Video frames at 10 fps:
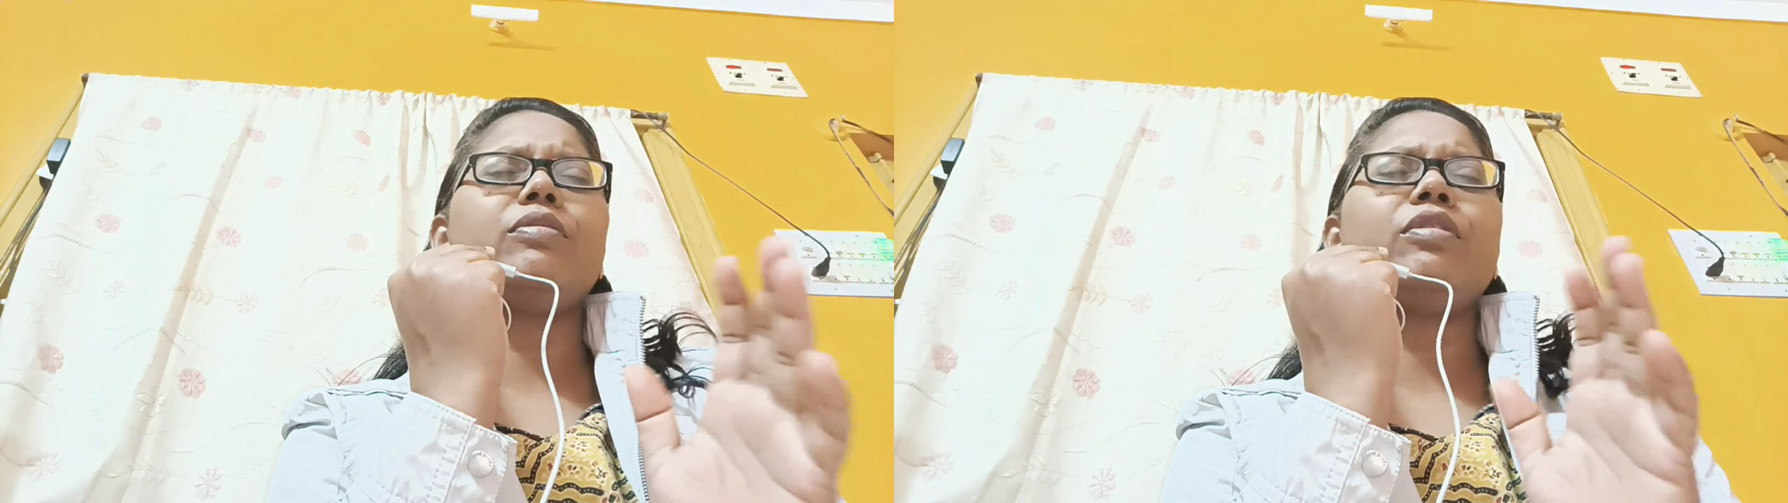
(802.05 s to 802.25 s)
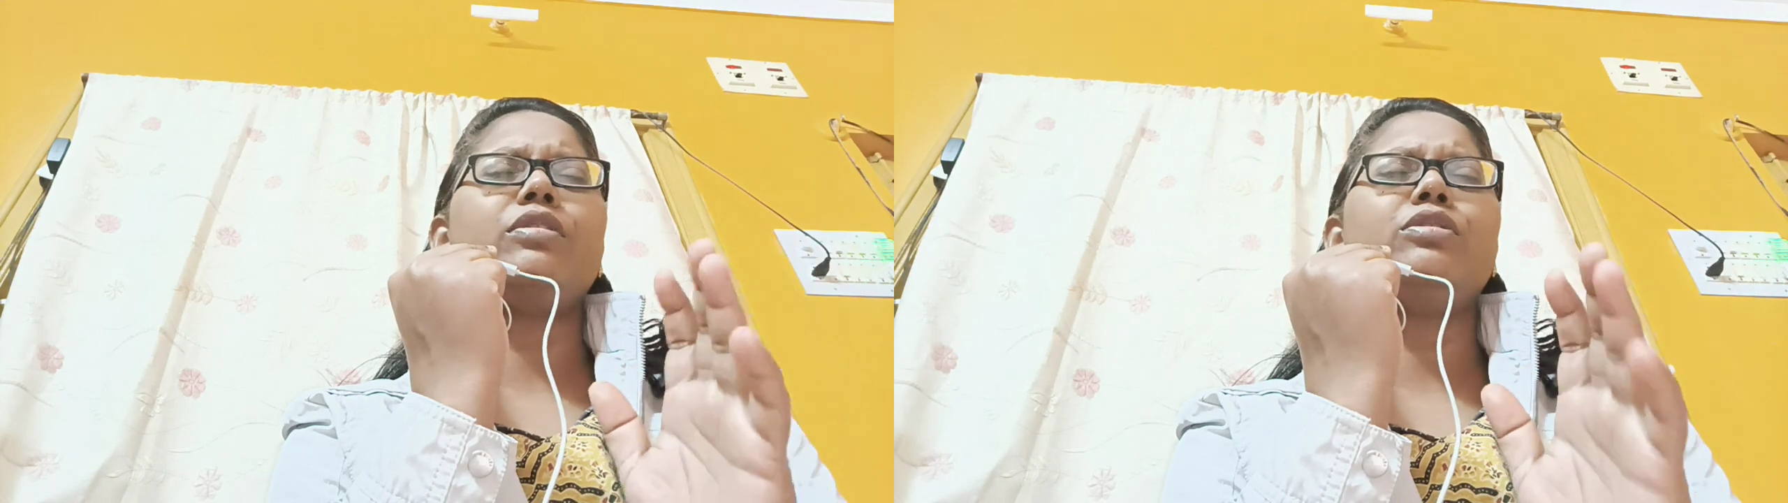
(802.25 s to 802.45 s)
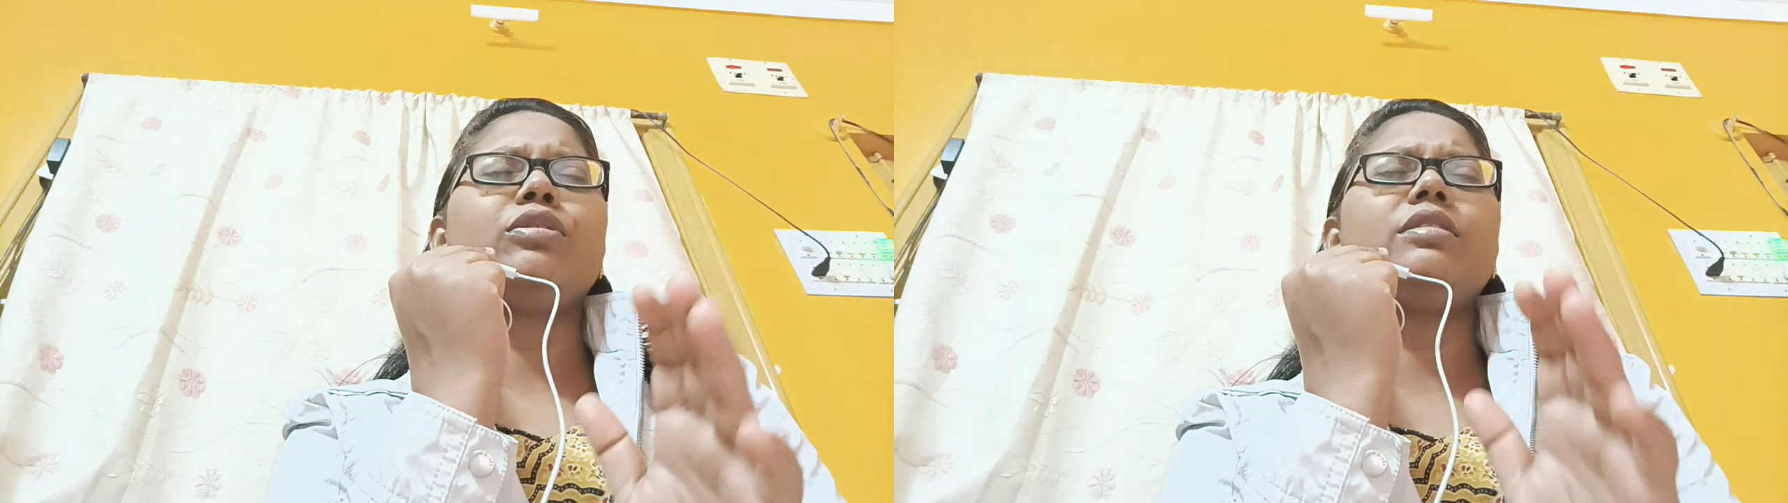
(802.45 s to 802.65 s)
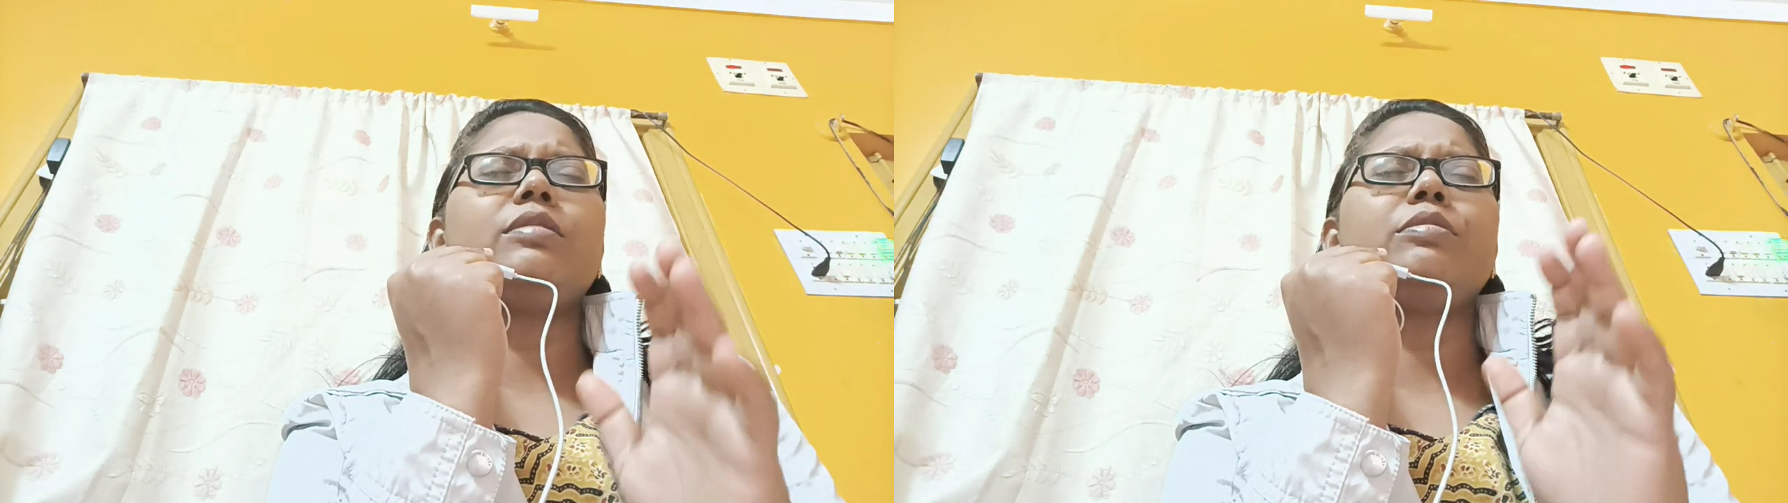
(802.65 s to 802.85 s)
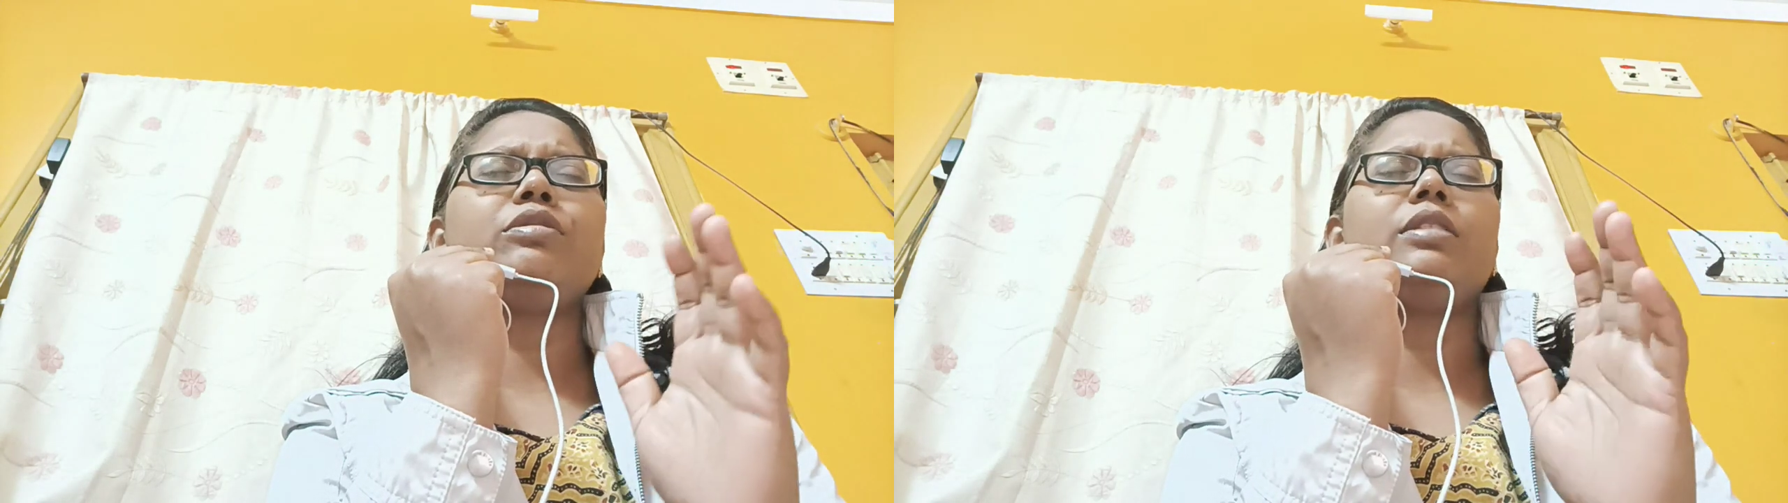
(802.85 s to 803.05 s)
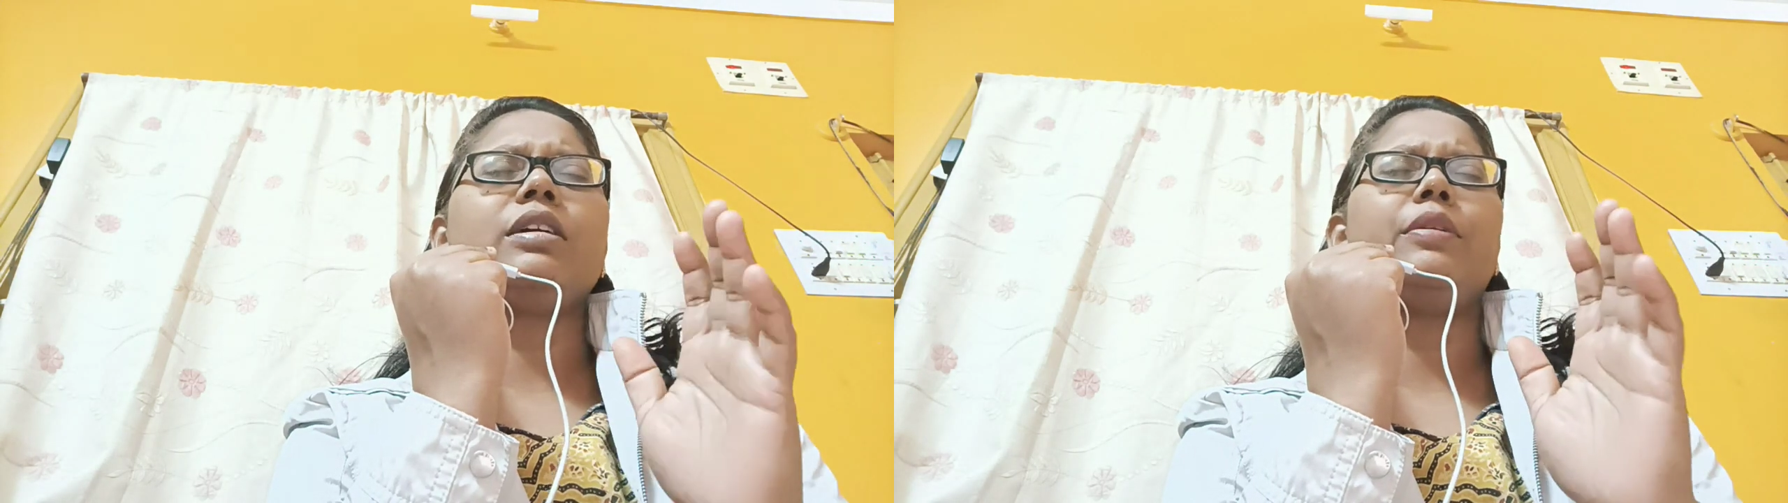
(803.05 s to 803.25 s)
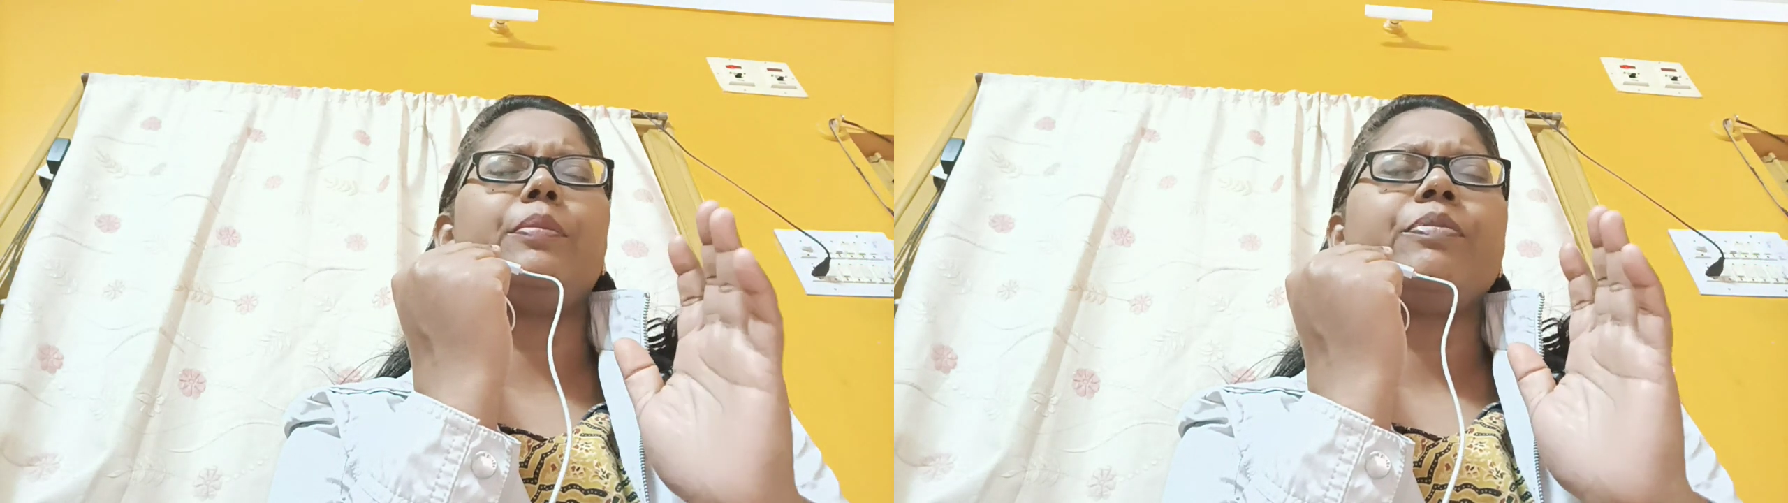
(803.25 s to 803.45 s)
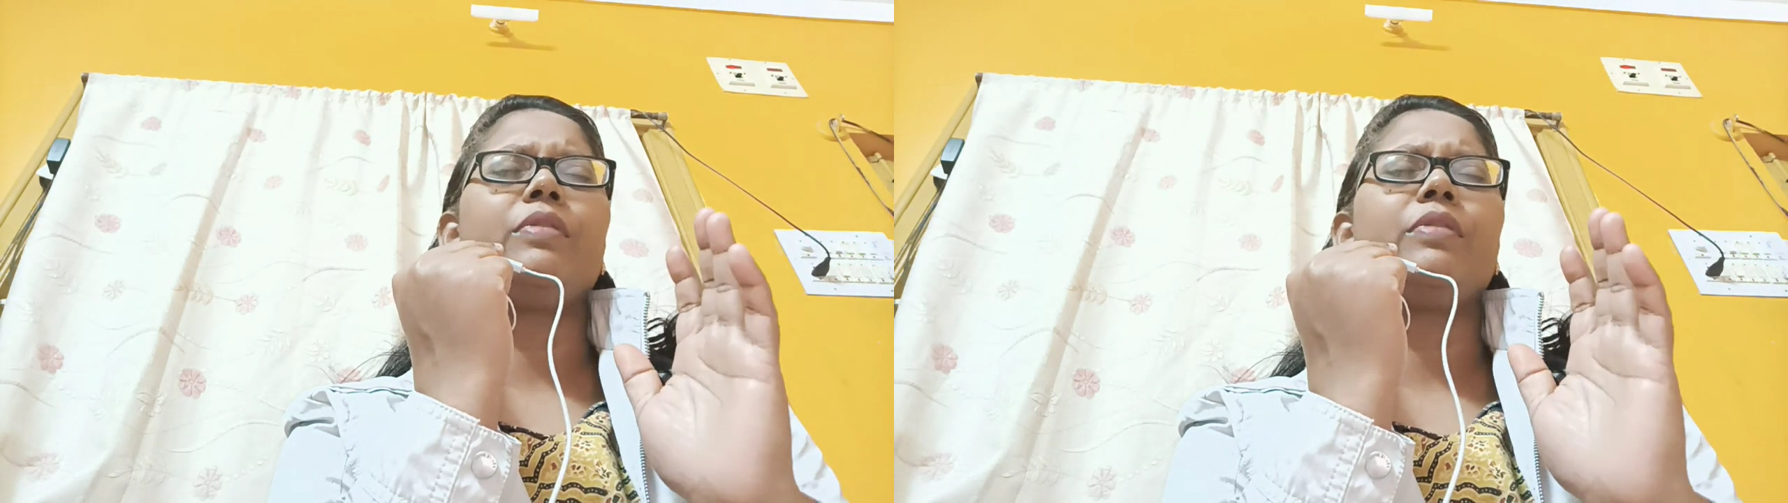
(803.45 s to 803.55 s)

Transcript: for Joseph to the